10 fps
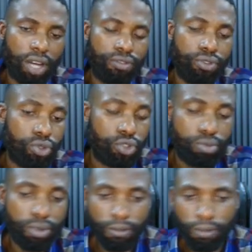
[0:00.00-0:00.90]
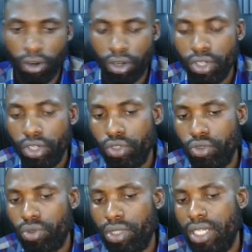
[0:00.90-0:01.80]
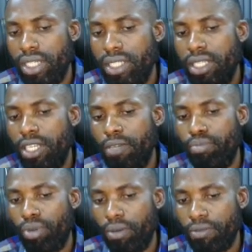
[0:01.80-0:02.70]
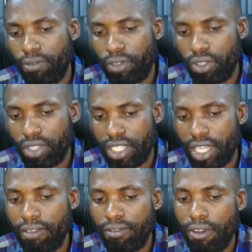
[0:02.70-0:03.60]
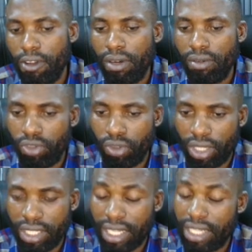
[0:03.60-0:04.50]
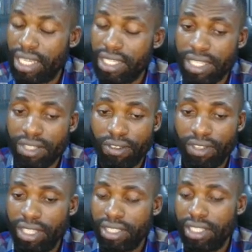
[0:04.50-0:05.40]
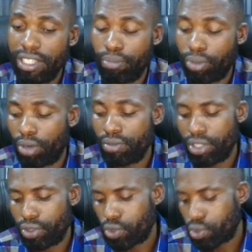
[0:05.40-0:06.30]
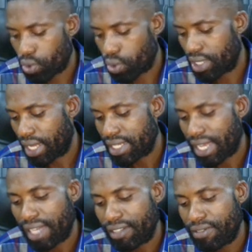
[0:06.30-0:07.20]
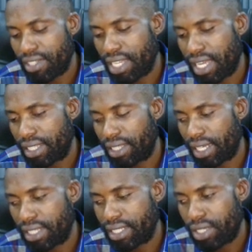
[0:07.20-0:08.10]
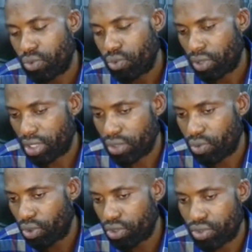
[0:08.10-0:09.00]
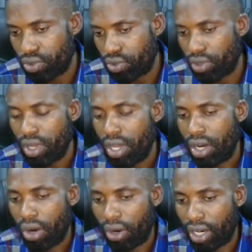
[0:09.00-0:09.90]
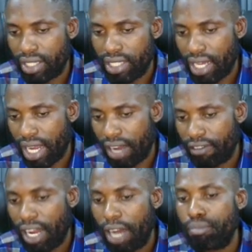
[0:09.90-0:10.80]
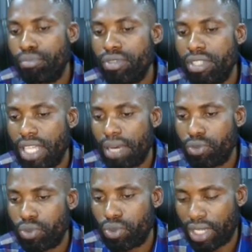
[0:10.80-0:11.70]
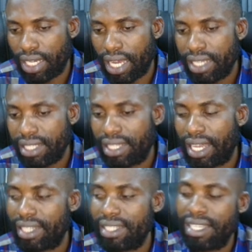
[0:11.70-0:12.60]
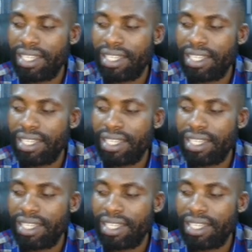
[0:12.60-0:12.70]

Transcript: have used before to create a prompt for yourself. You understand? The essence of creating the prompt is so that artificial intelligence will read what you already have and put them together in an